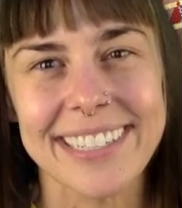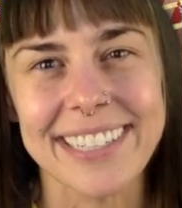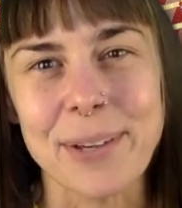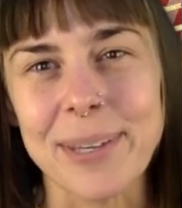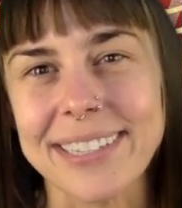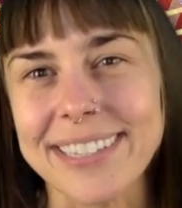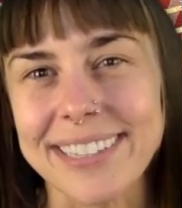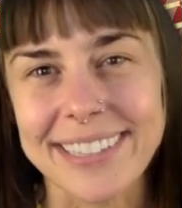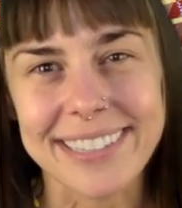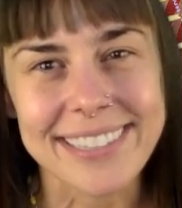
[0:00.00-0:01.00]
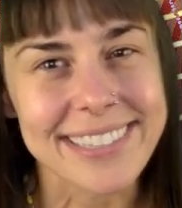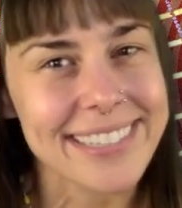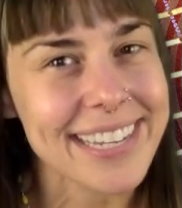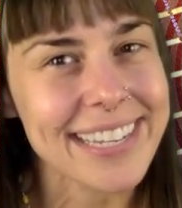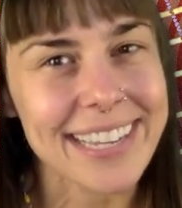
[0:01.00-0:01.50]
You can
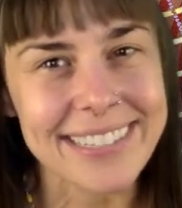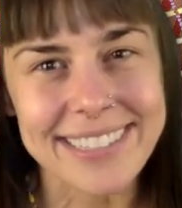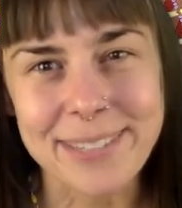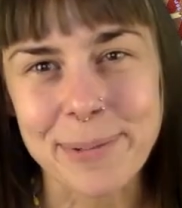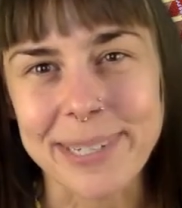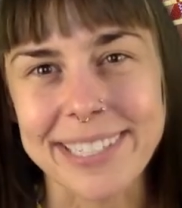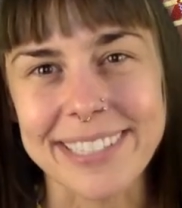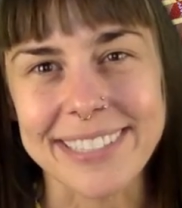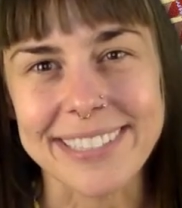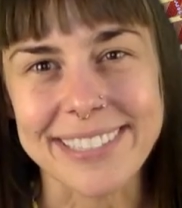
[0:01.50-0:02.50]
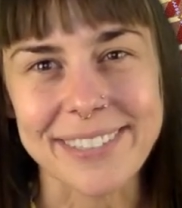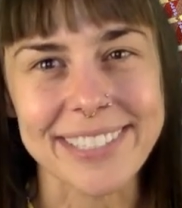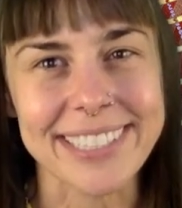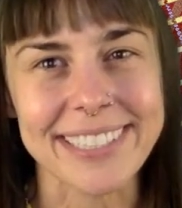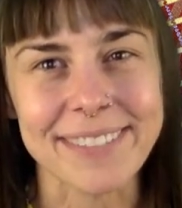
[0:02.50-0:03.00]
say yes to what is. You
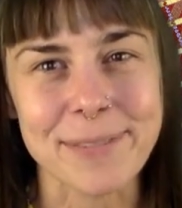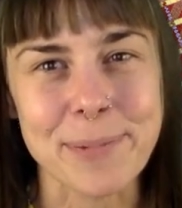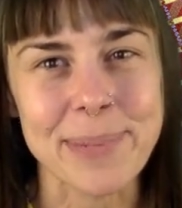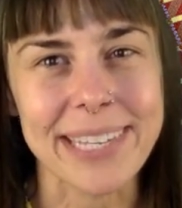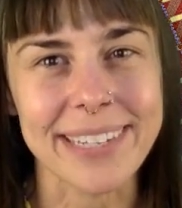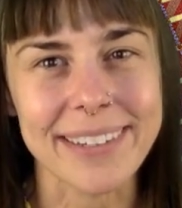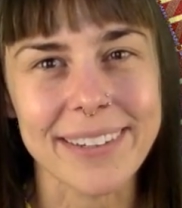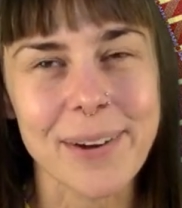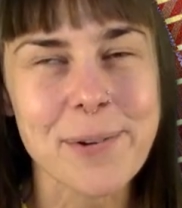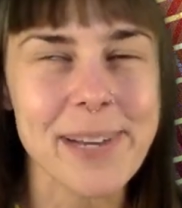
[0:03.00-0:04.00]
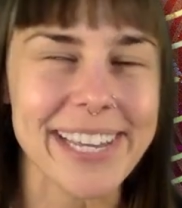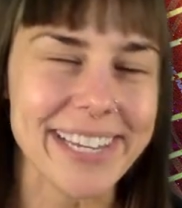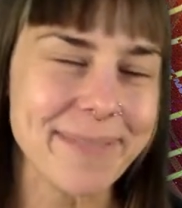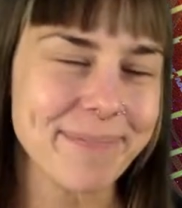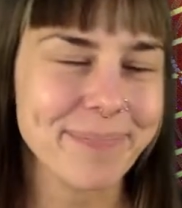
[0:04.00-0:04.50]
can repeat, okay,